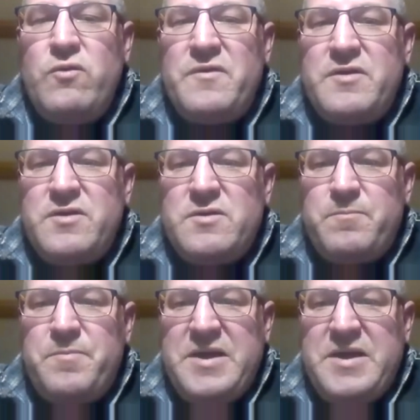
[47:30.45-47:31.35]
to cool
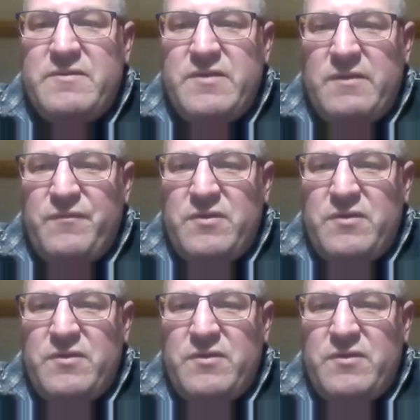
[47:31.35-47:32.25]
the pigs in